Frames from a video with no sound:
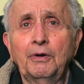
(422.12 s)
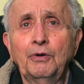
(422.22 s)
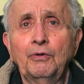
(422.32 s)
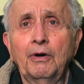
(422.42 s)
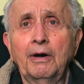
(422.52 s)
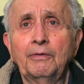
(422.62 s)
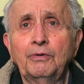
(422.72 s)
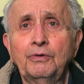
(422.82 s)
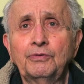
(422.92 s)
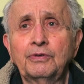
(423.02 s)
or knew of
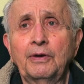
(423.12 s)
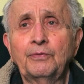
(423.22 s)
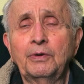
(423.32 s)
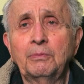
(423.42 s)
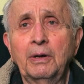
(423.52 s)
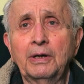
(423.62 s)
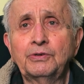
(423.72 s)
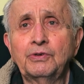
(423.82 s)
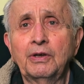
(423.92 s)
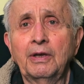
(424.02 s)
who suffered
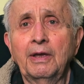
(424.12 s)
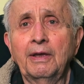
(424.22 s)
much,